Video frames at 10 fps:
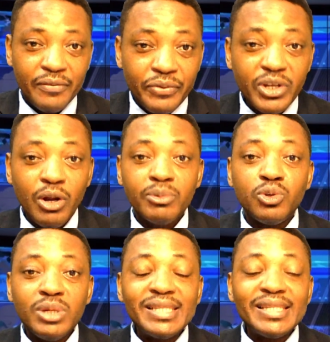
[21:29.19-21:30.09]
freedom
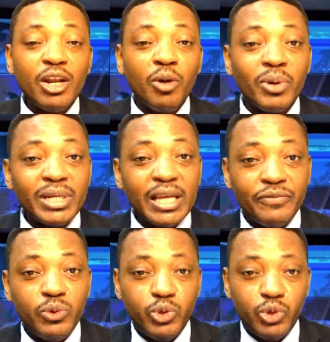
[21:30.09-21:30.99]
to decide upon their
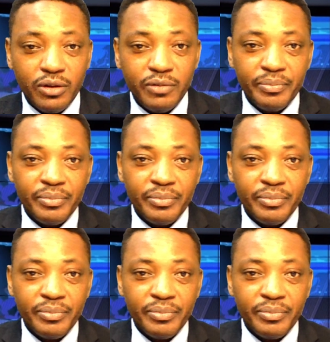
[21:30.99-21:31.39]
future.